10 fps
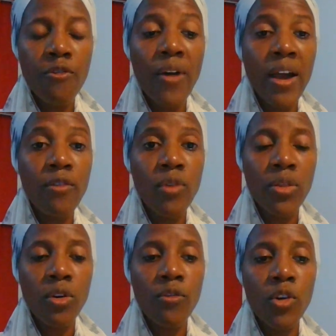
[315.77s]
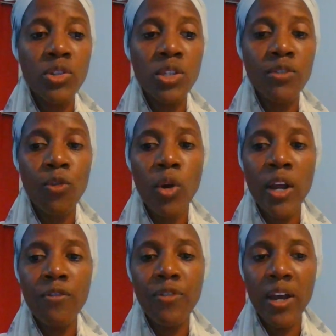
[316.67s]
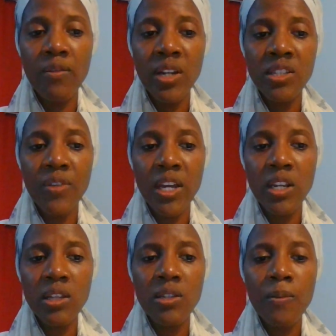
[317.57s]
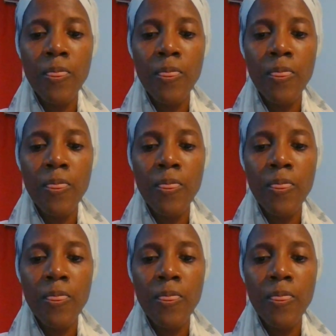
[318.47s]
5 rather, verses 4 and 5. Let's find it.